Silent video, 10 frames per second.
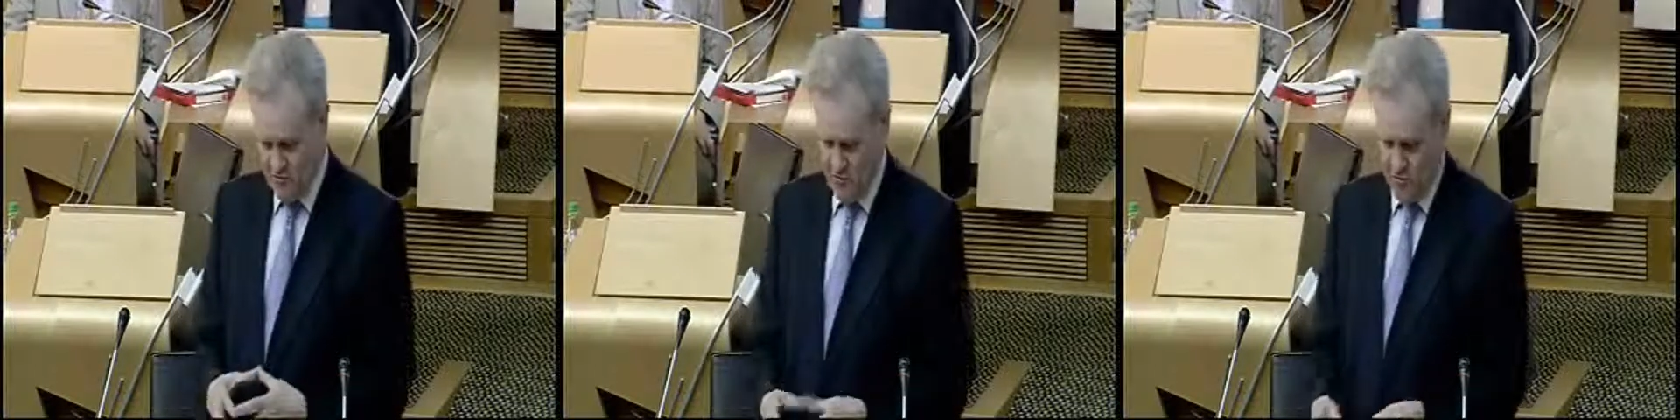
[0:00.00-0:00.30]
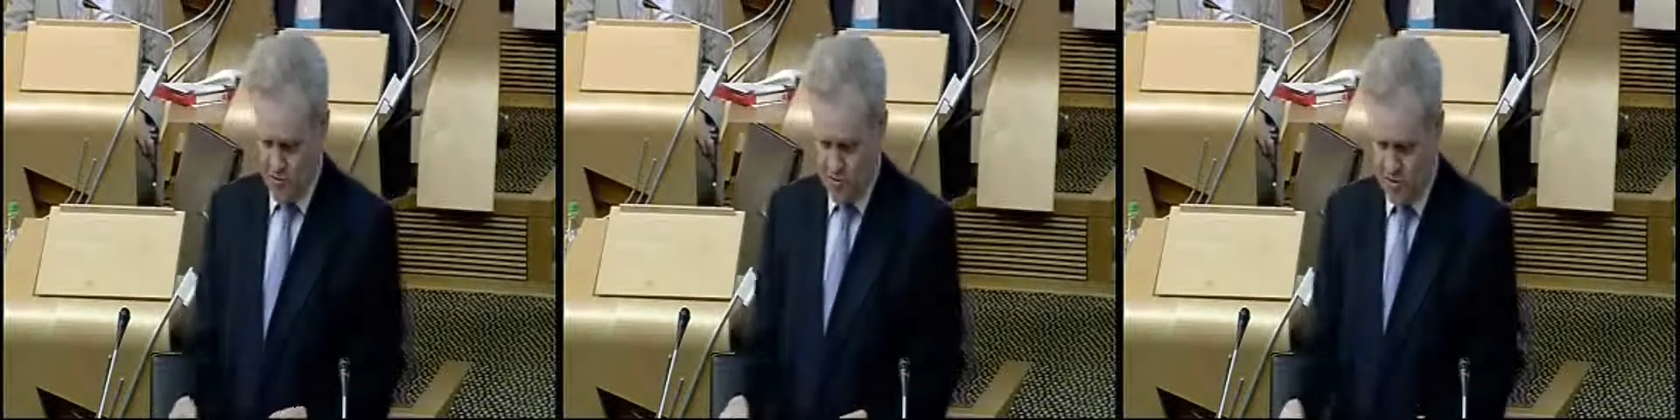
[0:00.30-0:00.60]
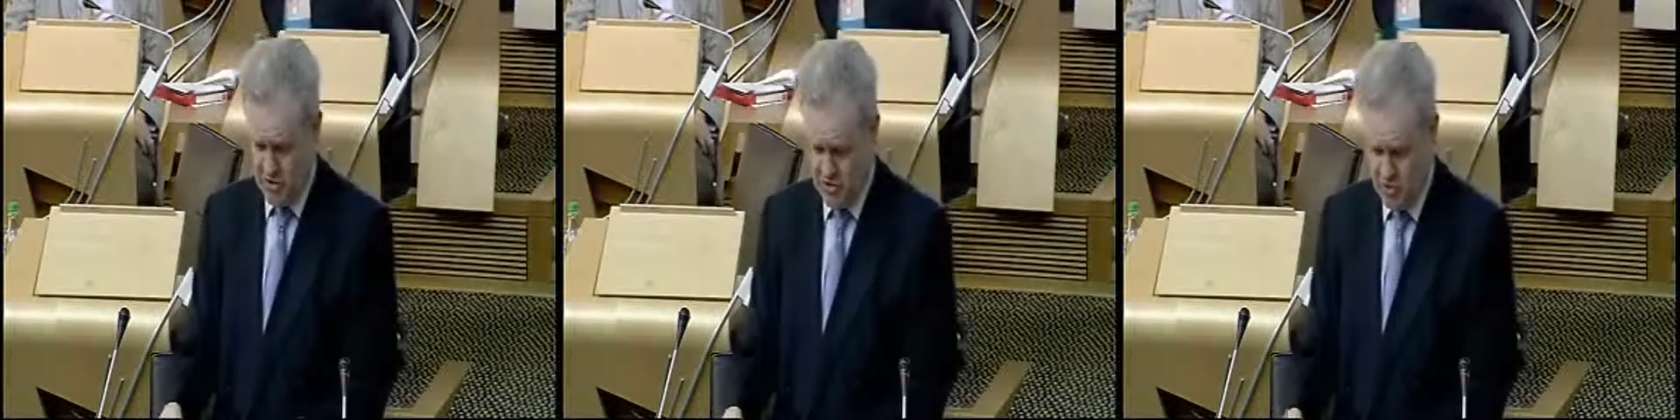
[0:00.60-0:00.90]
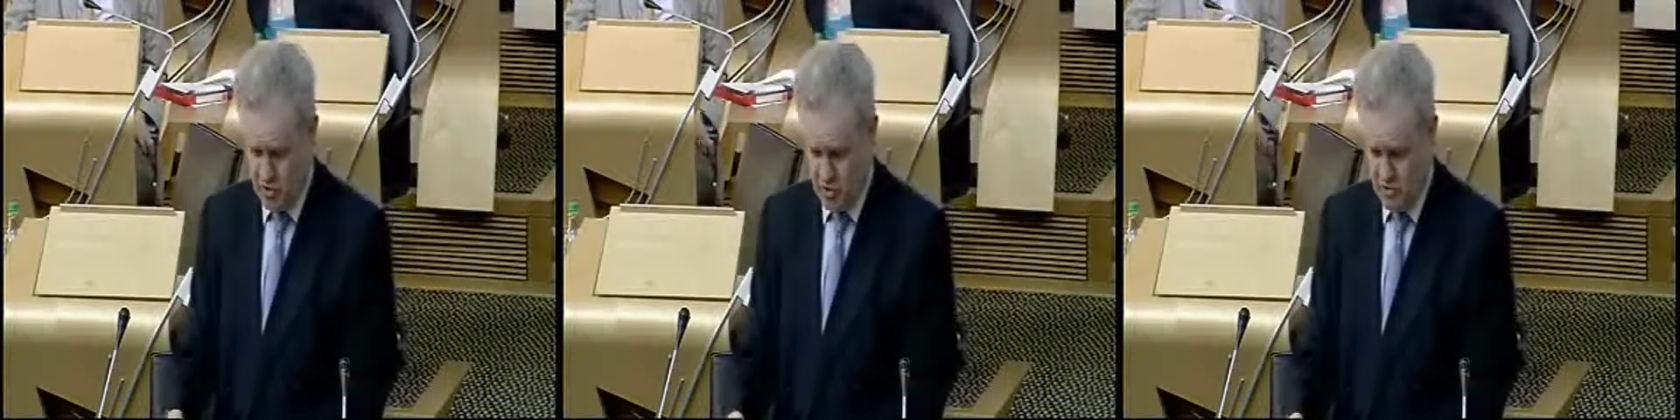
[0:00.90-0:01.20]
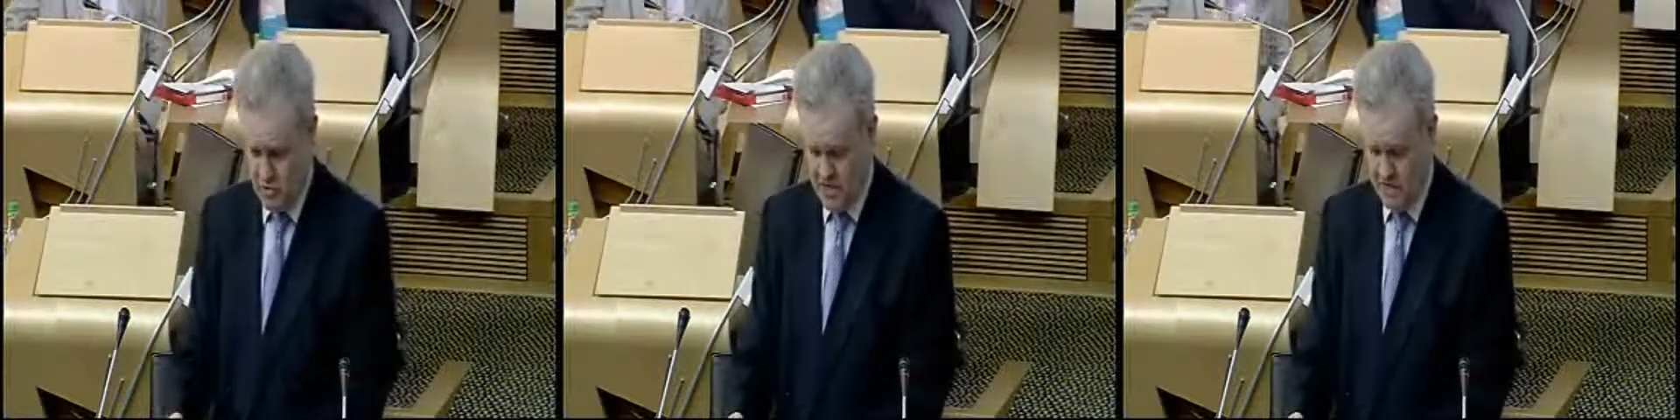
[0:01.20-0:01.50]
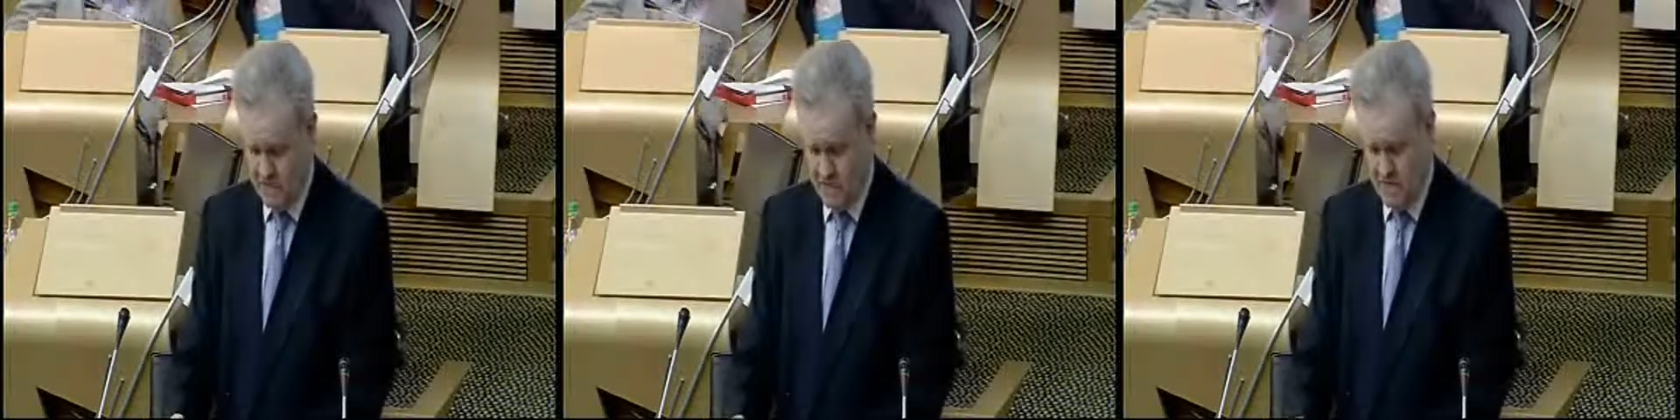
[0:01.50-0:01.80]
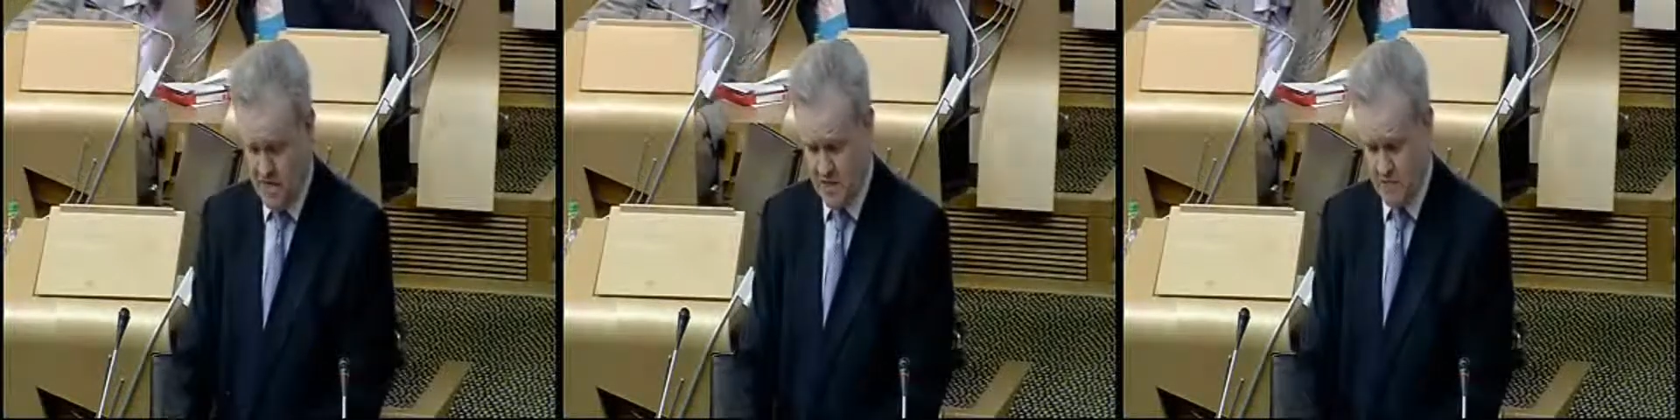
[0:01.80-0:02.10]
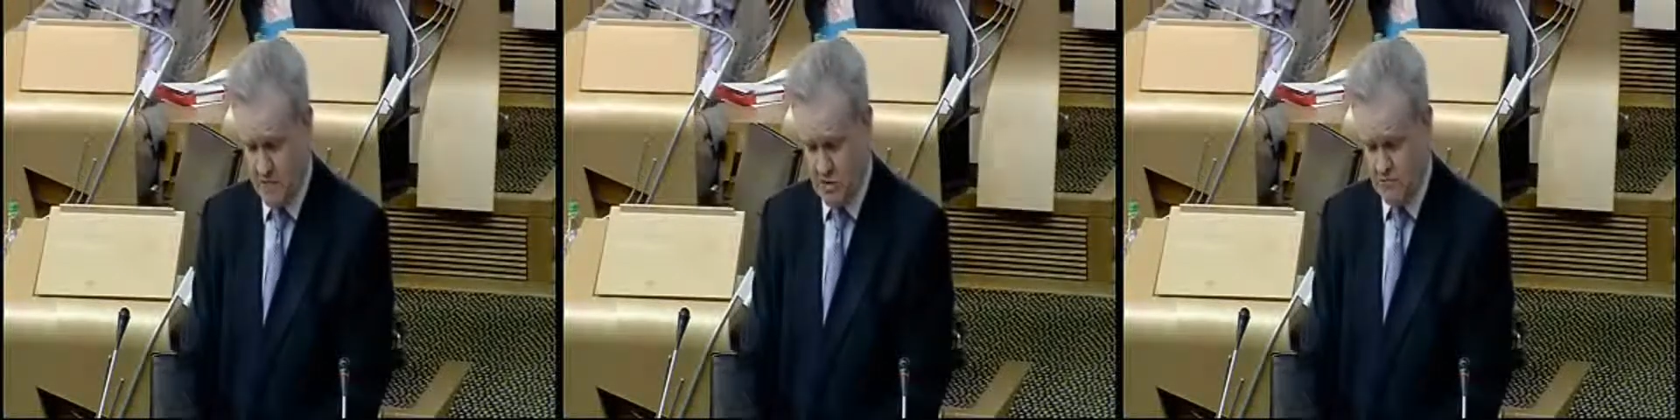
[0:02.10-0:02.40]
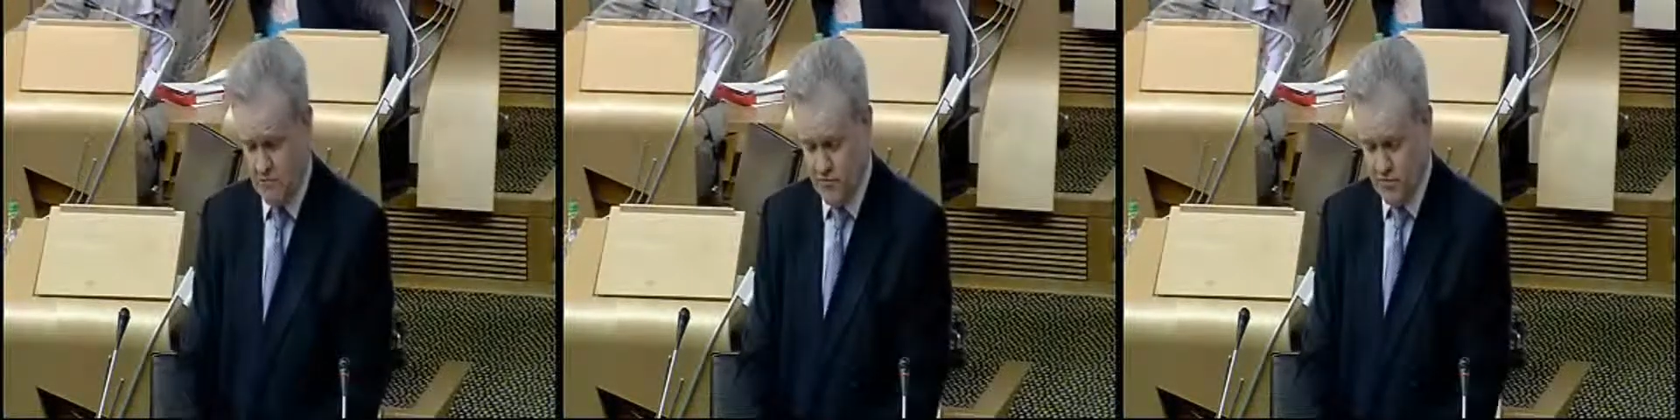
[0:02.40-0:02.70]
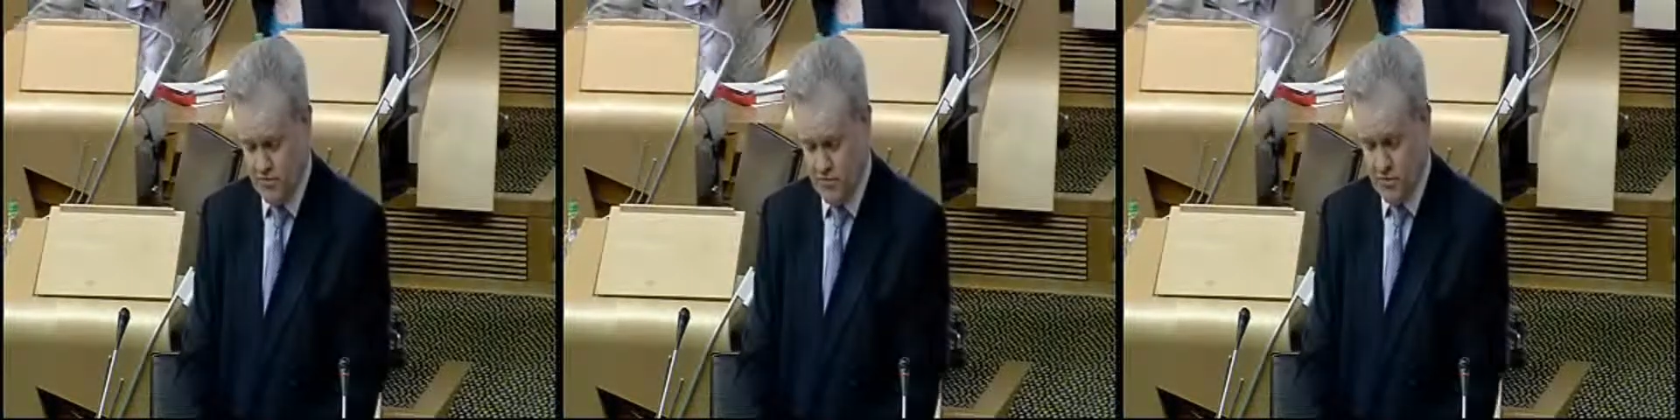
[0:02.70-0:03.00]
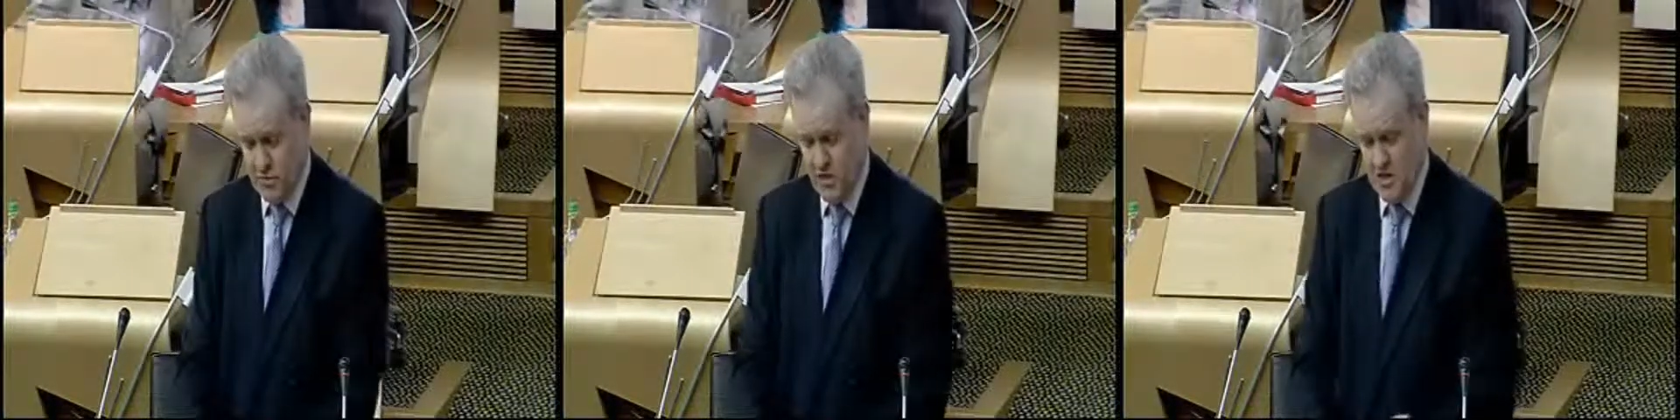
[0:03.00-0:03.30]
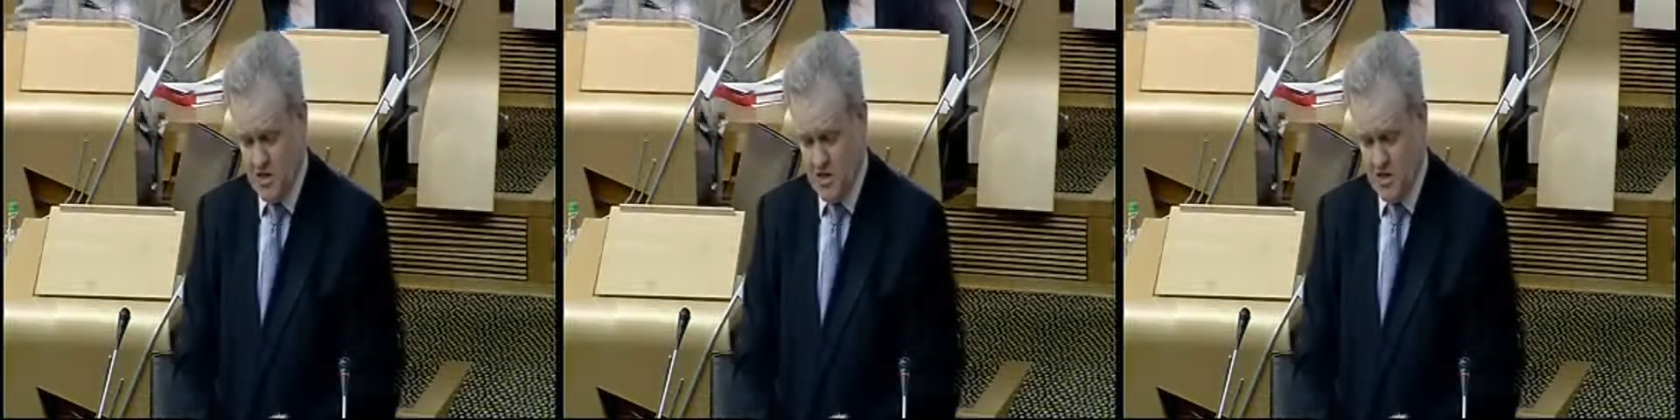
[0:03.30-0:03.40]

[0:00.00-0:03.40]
resources and attention away from investments and improvements